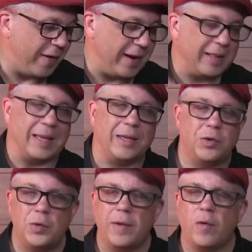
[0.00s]
finally,
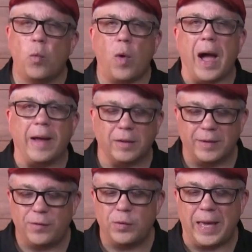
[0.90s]
you do have a wild.
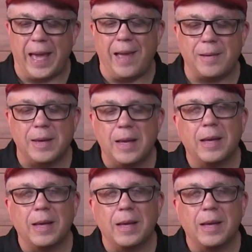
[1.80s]
If you can't